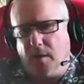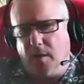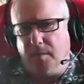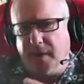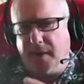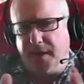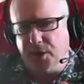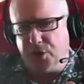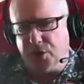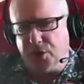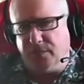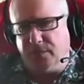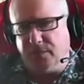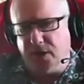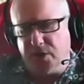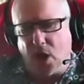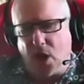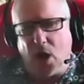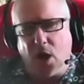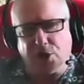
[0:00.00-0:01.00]
Each of these
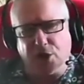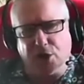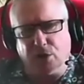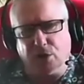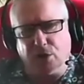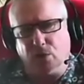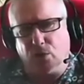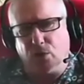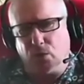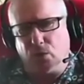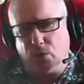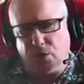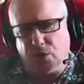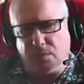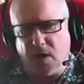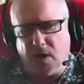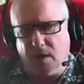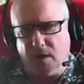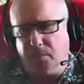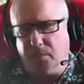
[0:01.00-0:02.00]
articles might